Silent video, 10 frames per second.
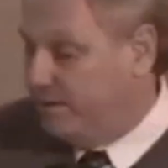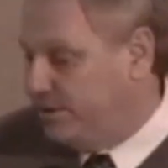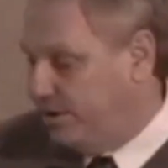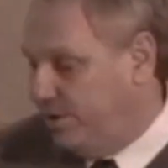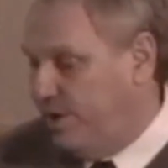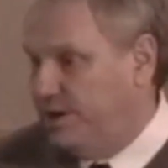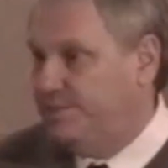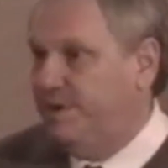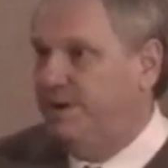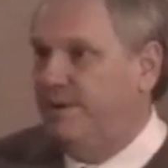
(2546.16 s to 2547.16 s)
So do you want to
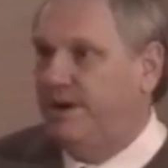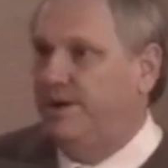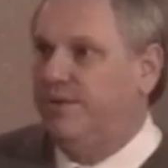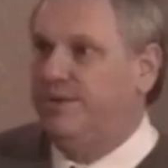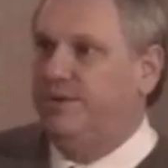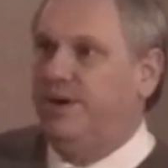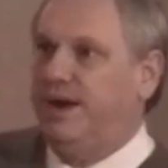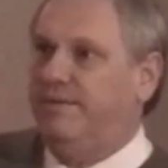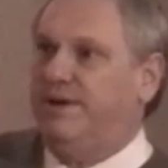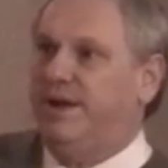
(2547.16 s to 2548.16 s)
spend a minute going through an
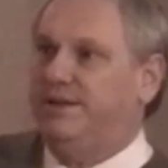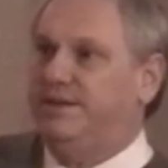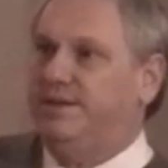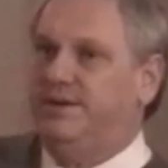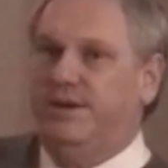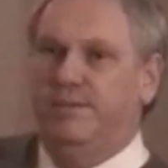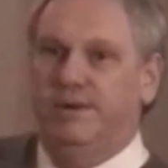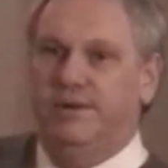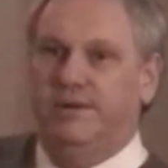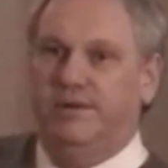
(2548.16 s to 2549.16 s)
advertising agreement?